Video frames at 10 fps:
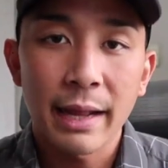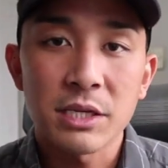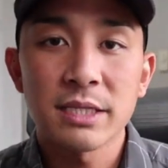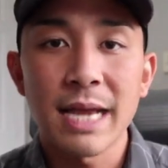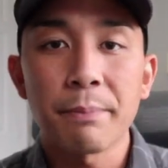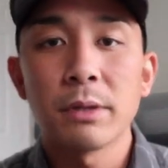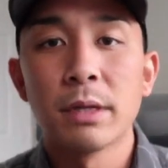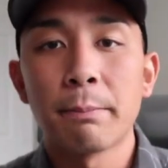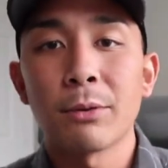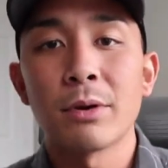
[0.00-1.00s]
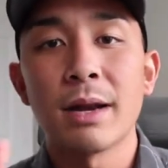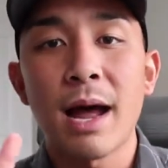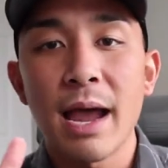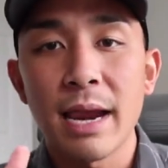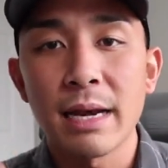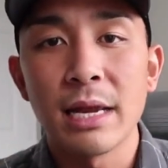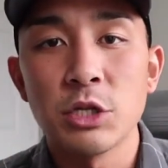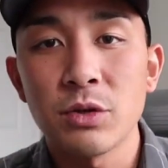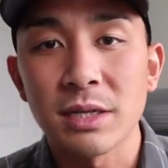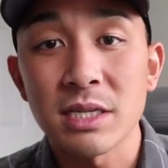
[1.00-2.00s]
And step number nine
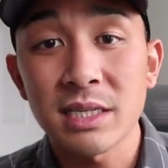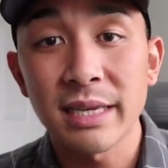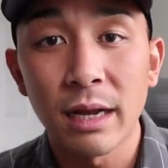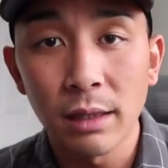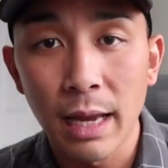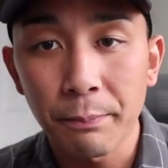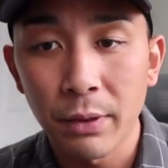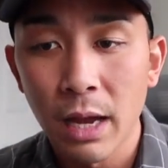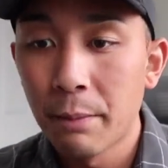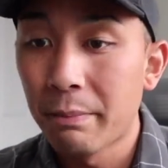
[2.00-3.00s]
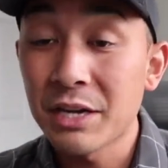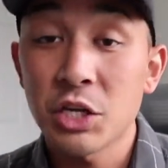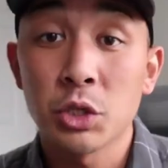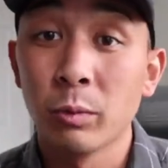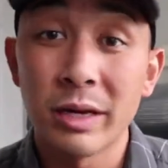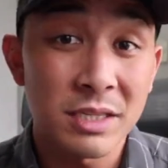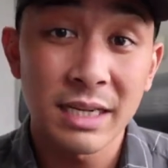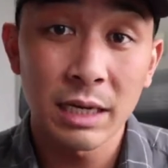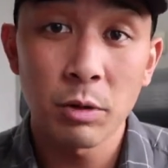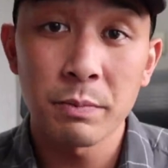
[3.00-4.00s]
is you can scale up by just
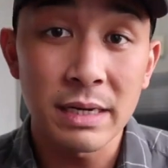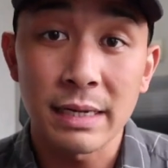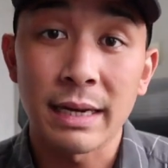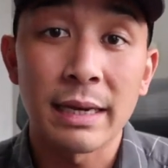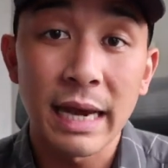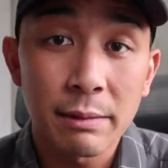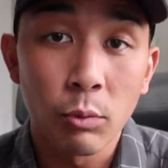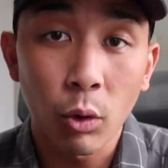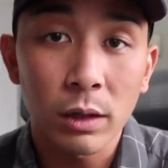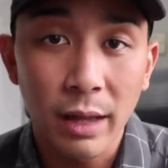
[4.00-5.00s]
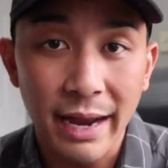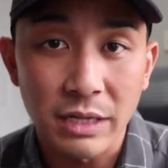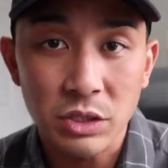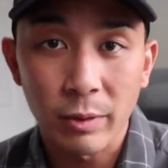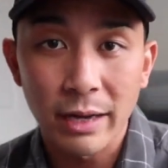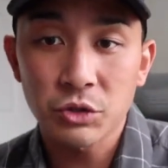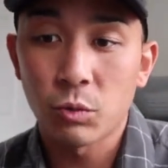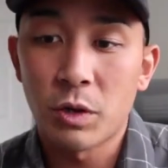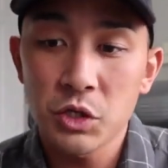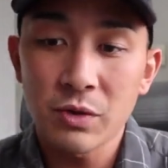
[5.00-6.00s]
rinsing and repeating and getting more clients, right?
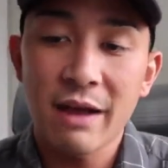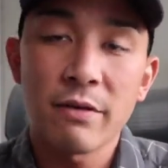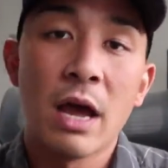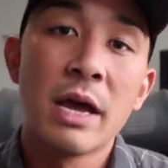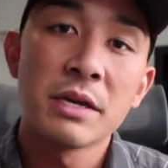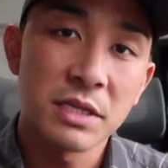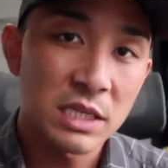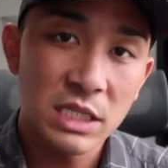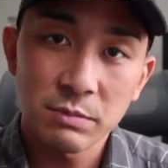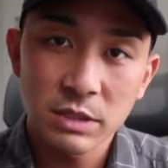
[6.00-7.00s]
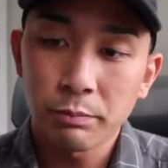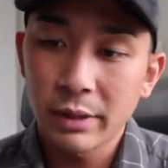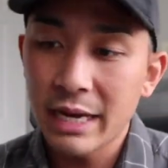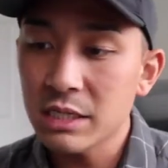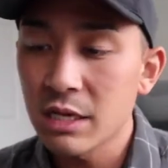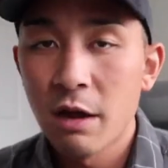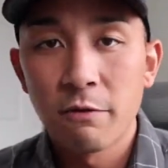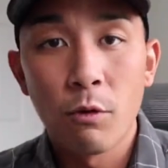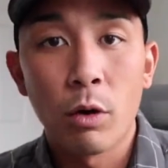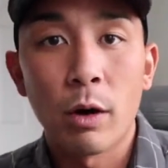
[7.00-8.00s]
So once you have systems in place
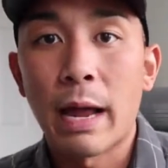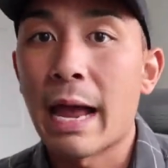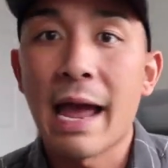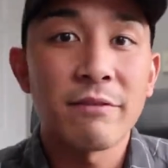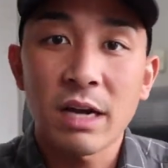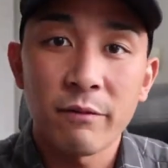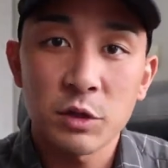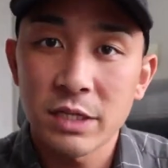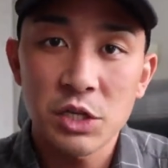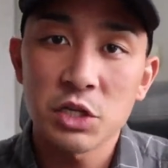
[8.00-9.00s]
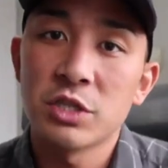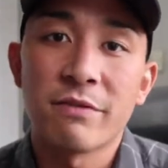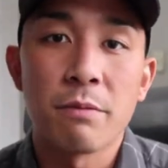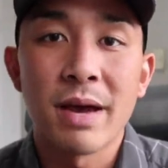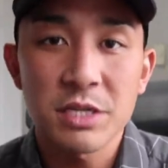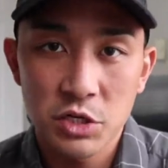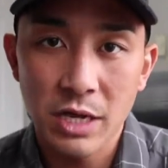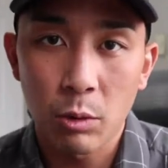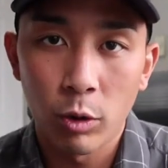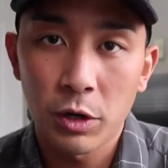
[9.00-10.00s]
for having conversations, you have a message
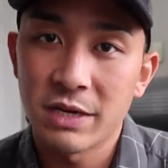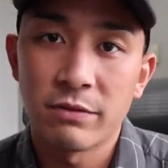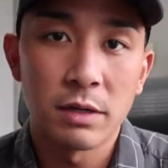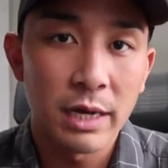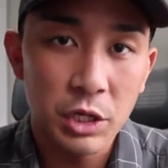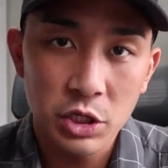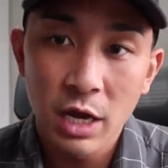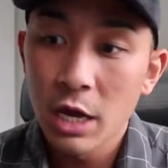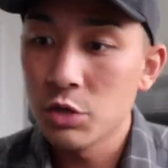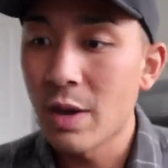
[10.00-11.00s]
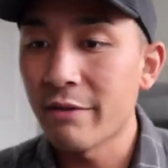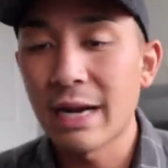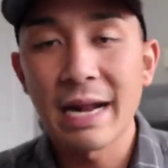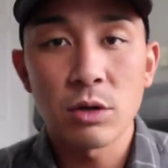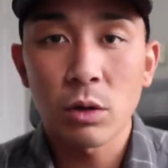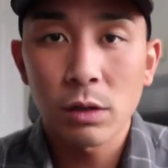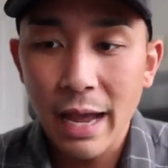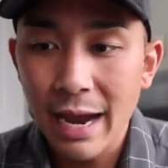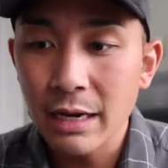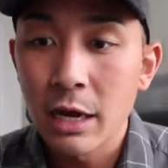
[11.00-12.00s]
that works, you have a niche, you have an ideal
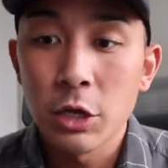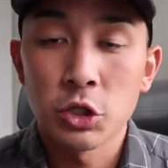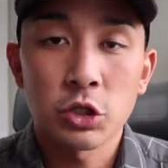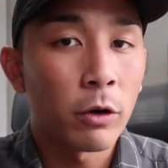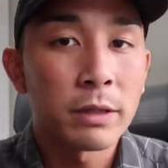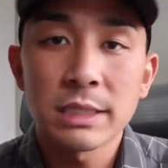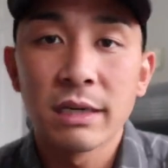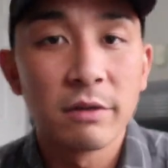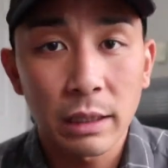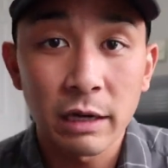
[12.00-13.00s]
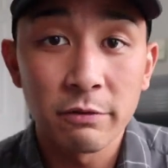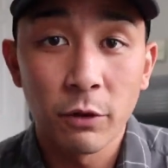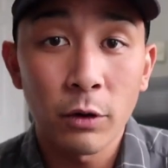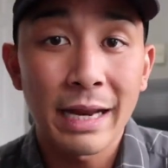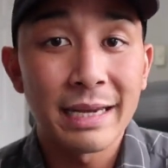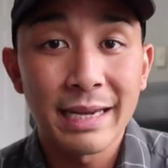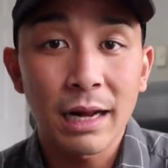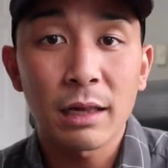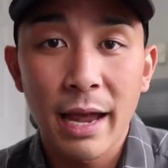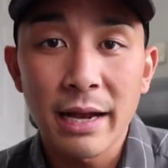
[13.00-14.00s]
client, you're starting to convert and
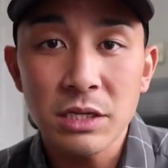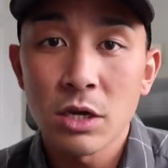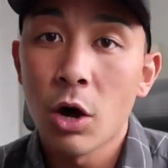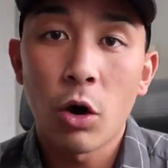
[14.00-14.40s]
get clients,